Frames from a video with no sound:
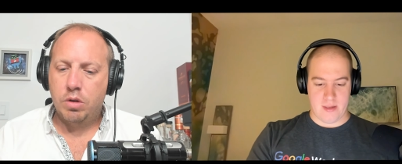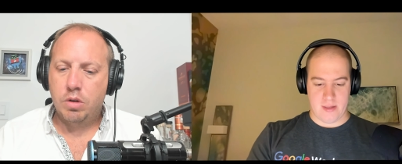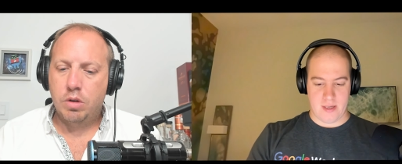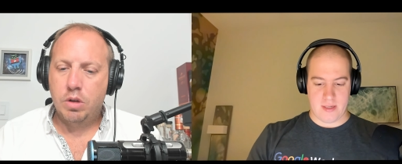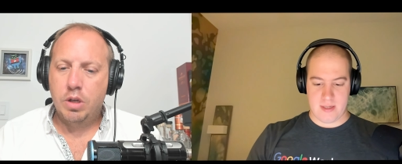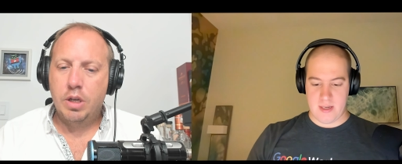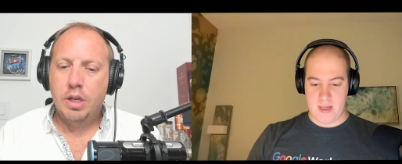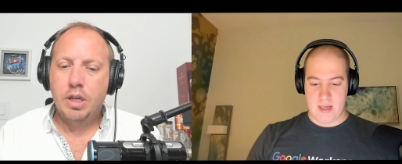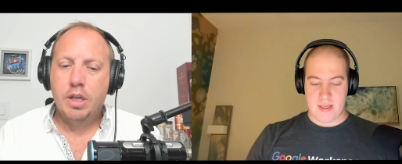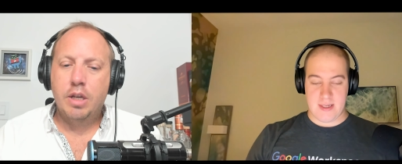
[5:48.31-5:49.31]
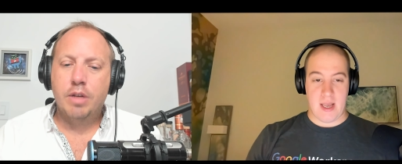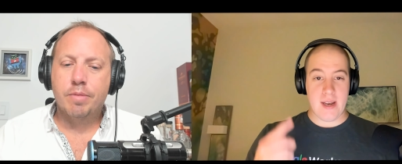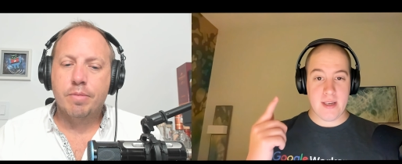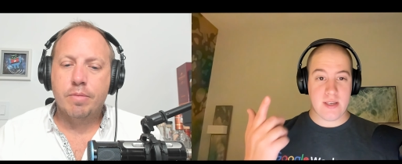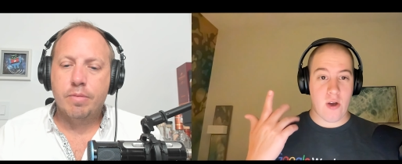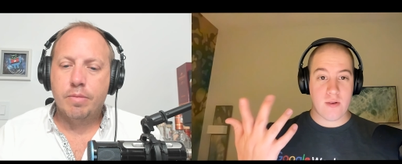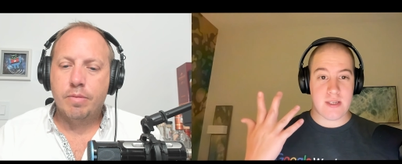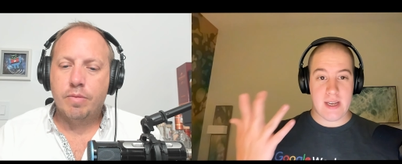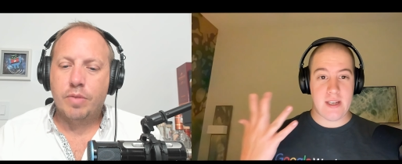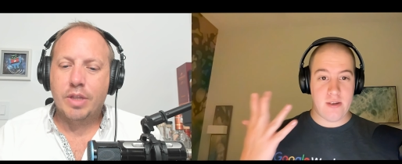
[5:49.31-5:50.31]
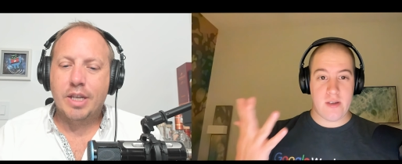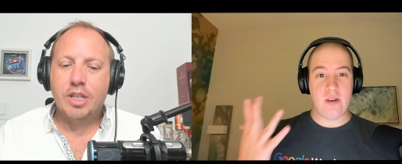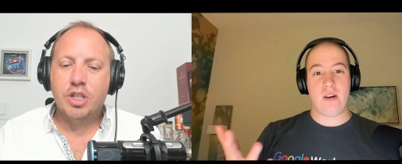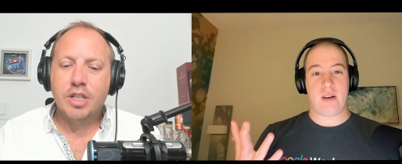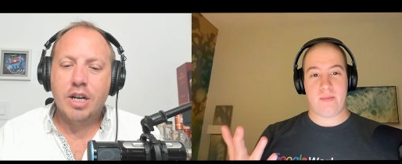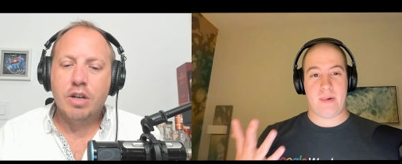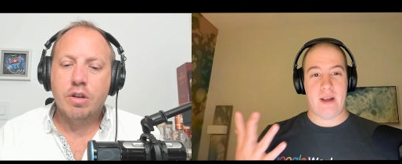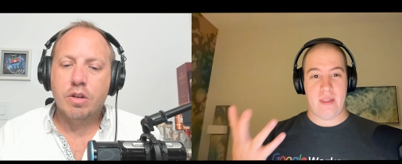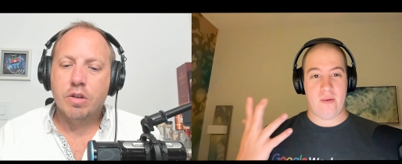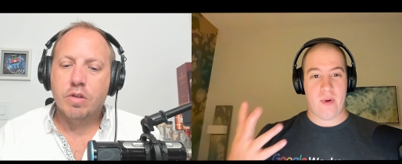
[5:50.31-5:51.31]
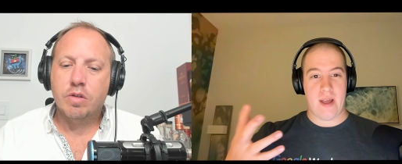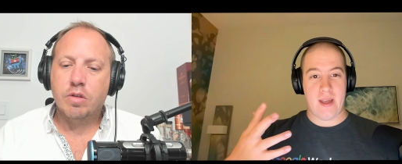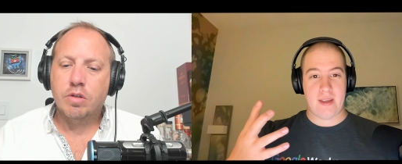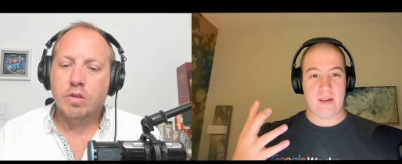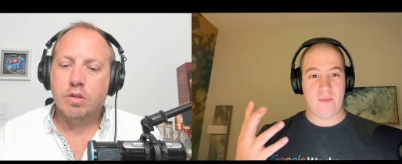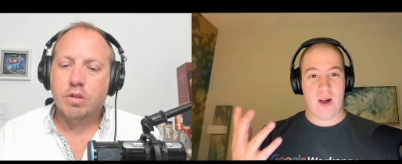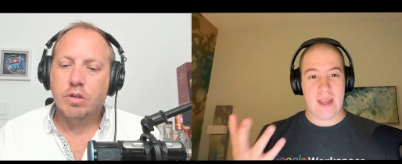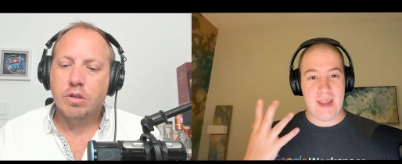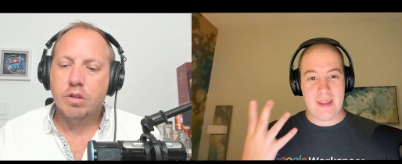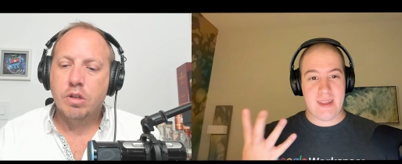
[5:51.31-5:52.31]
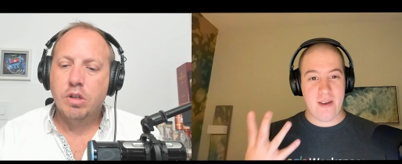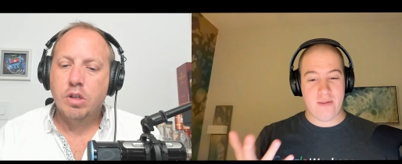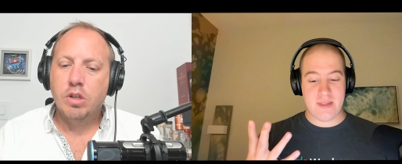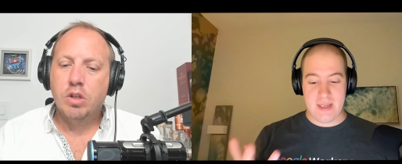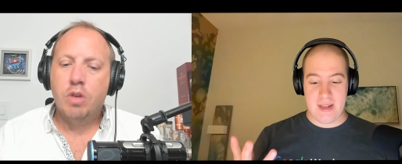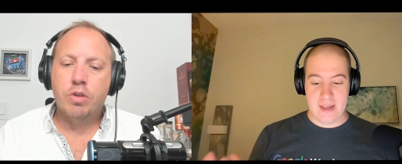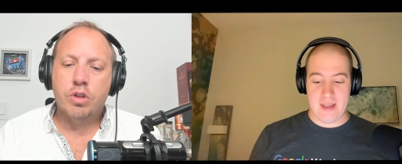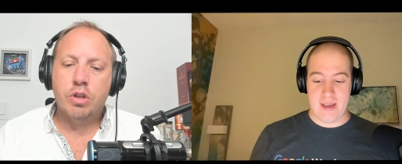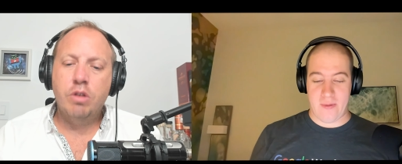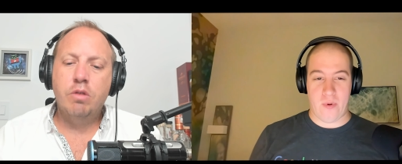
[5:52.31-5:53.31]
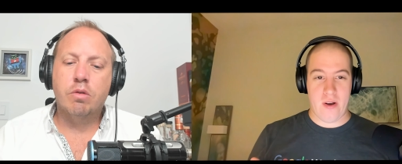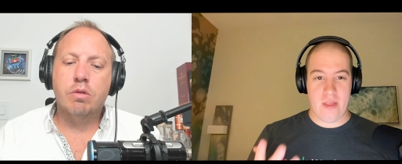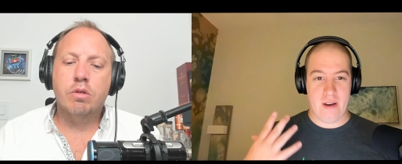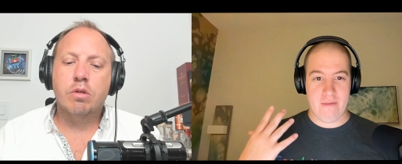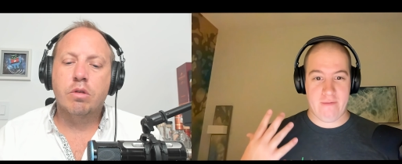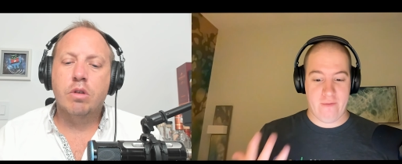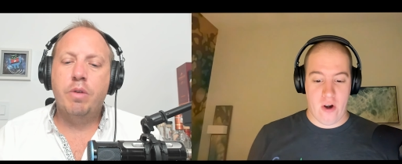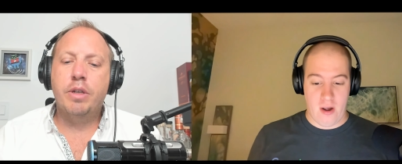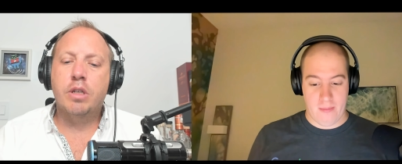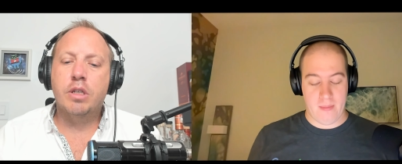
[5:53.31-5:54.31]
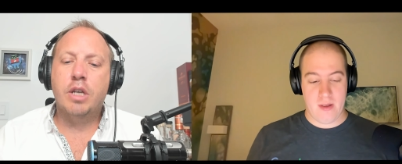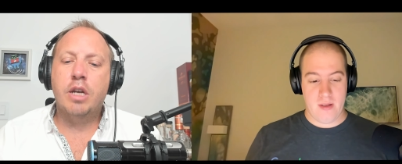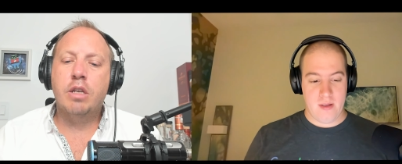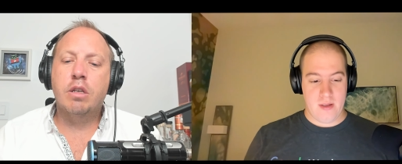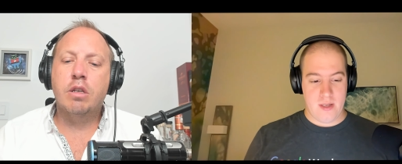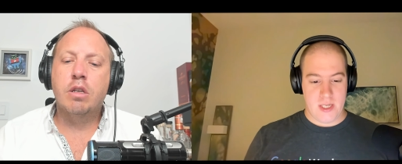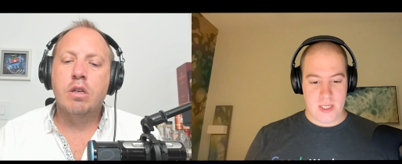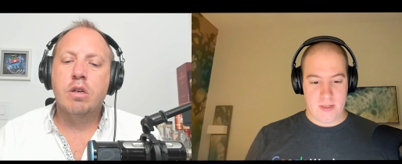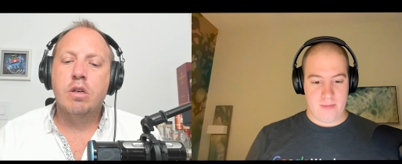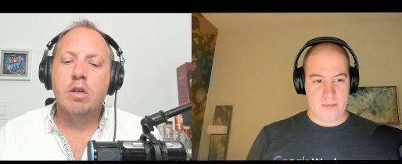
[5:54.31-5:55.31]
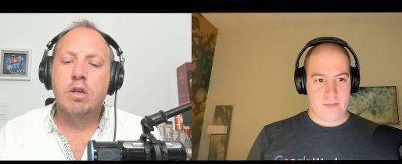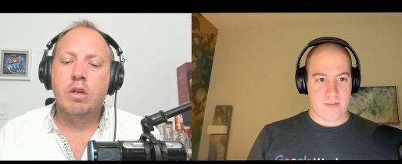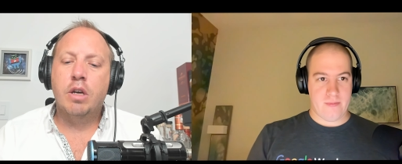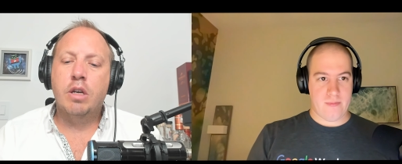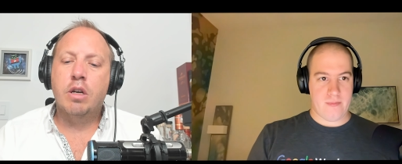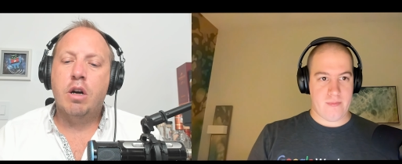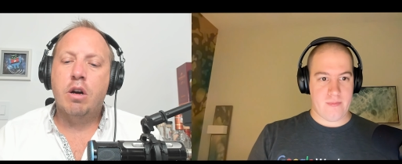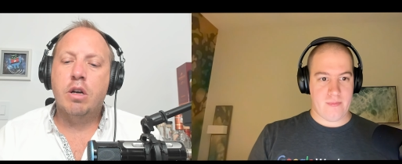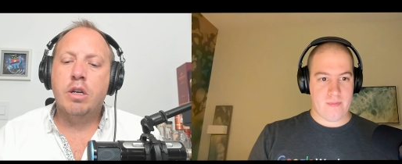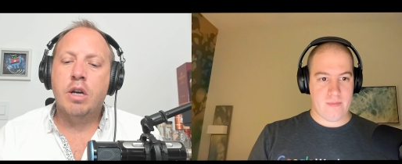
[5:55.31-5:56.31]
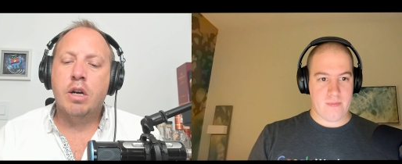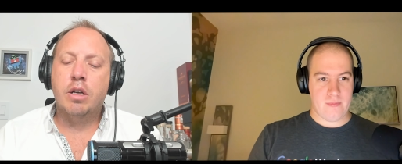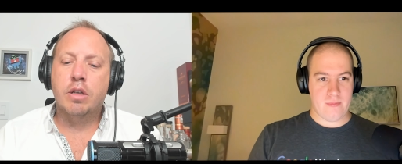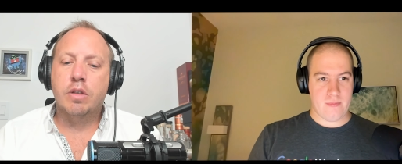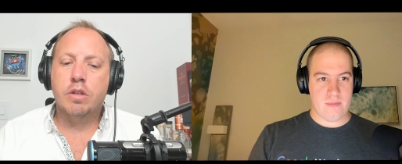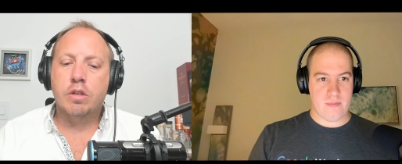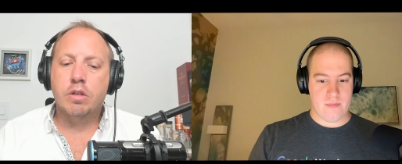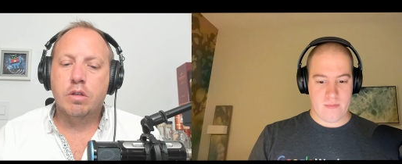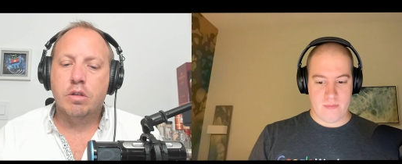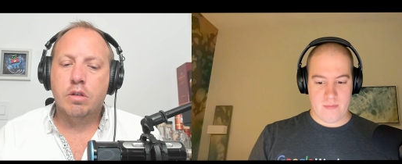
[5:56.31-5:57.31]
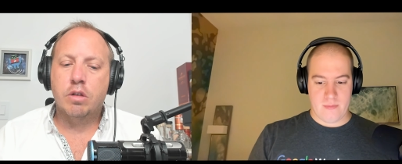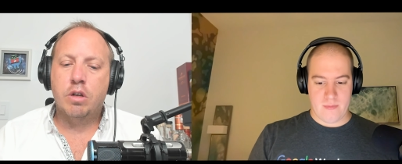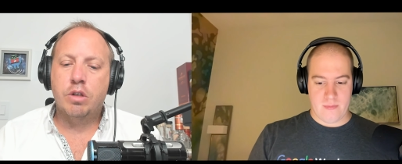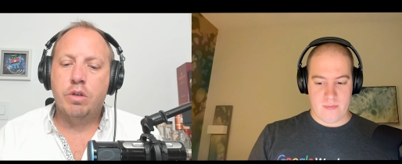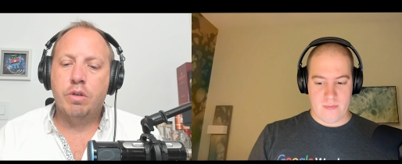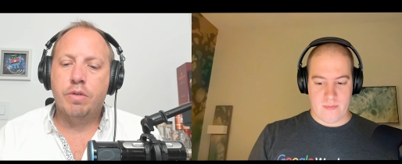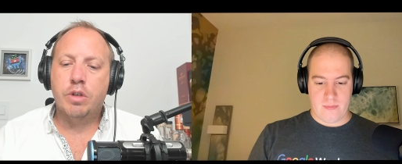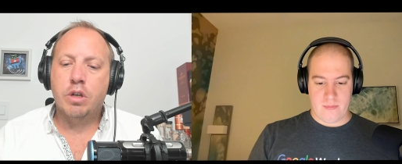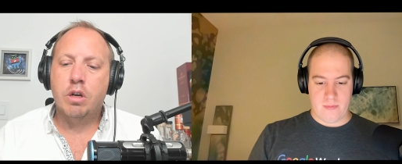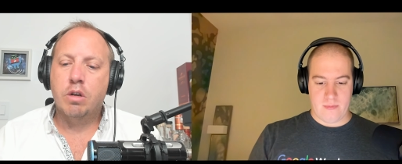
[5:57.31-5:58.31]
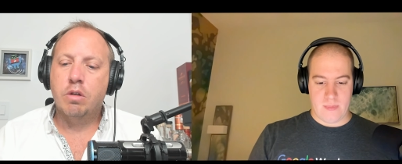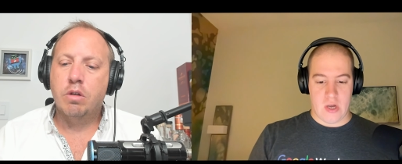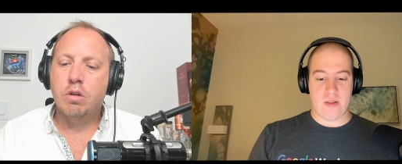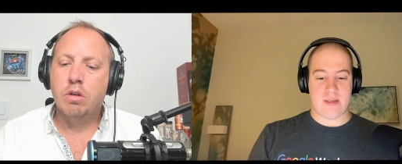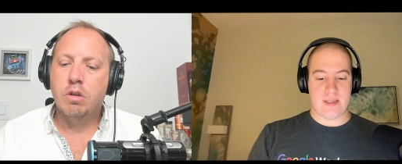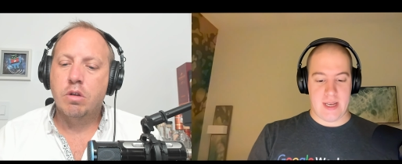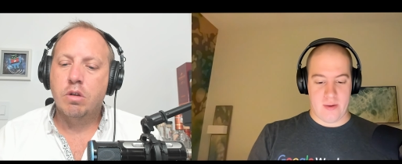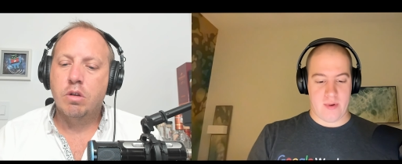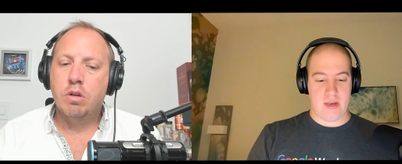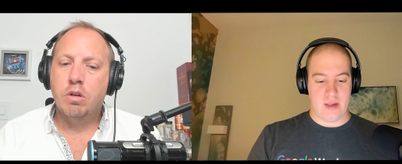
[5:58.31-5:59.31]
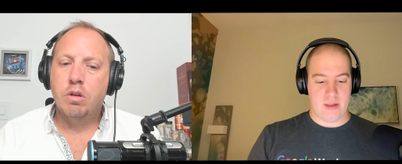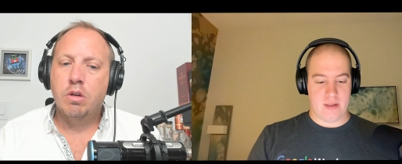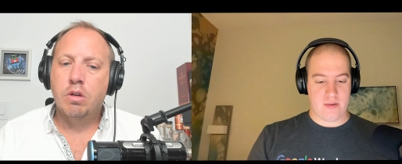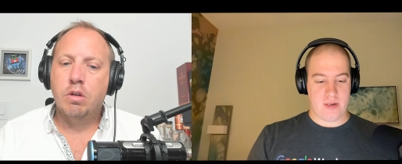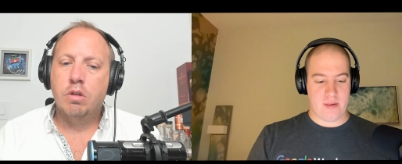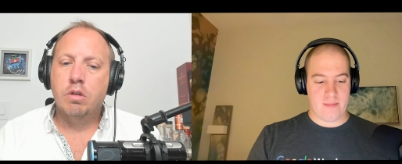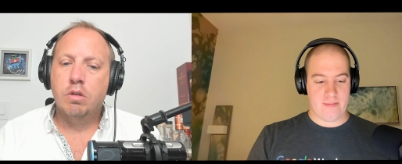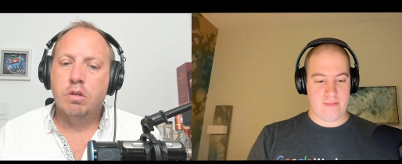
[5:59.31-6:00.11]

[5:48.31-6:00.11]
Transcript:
Speaker 1: list. SADA is hosting in New Chicago. York, by the way. Why can't they host oh, in LA two. where they're Oh wait, from? it says
Speaker 2: Ken Ken Carta and Onix are showing for Chicago.
Speaker 1: Oh, there's a second one. Yeah, that's right. Yeah.